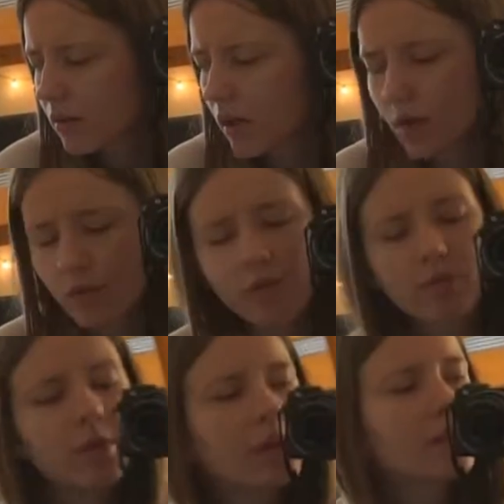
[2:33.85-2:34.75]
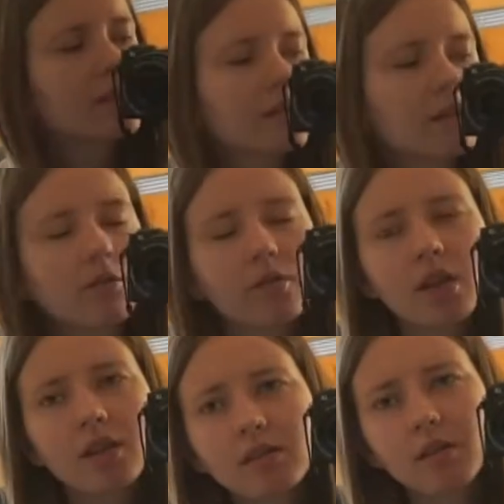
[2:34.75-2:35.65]
go through books,
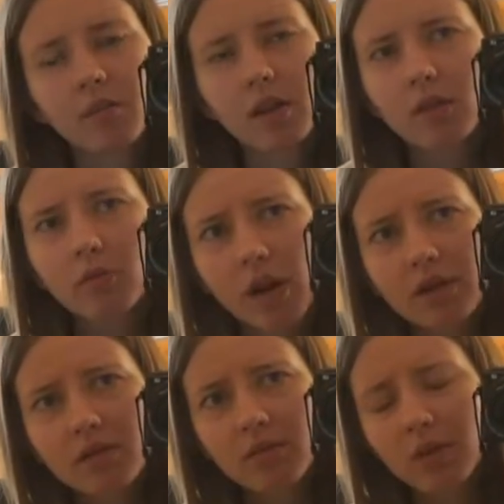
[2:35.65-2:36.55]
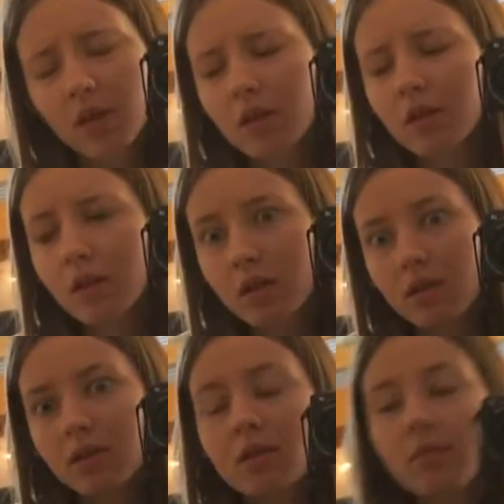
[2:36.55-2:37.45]
read something, write something,
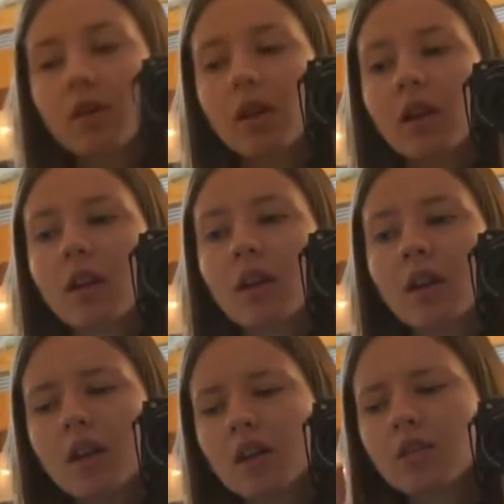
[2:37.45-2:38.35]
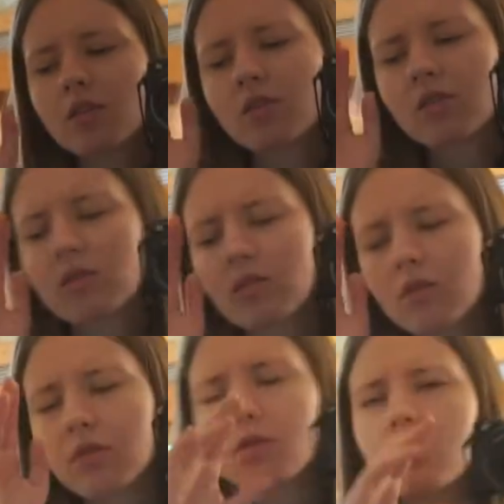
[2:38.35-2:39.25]
learn something, just
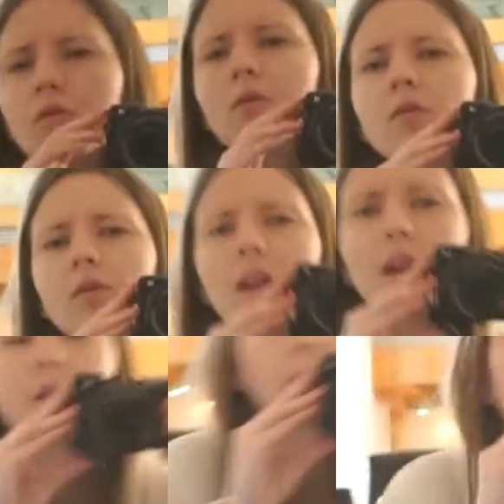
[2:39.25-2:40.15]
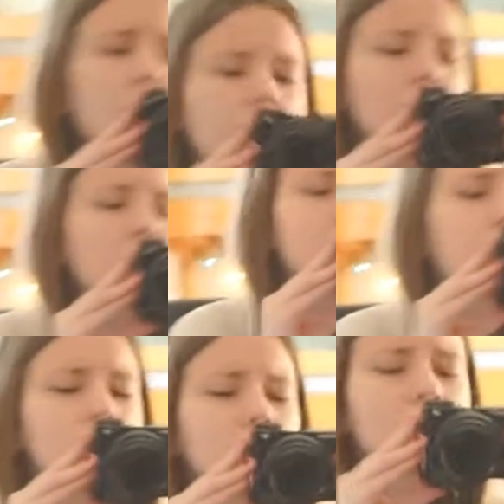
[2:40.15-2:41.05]
do everything as
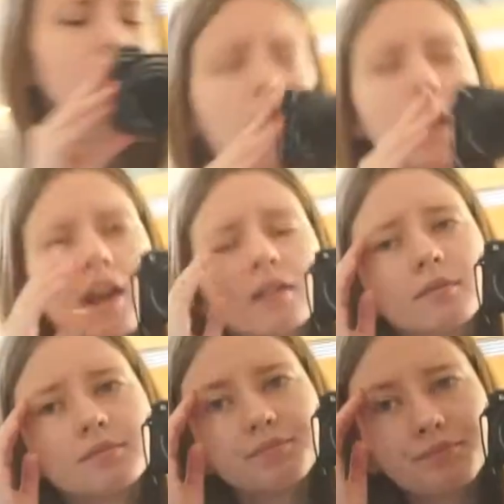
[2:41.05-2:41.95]
best as I can.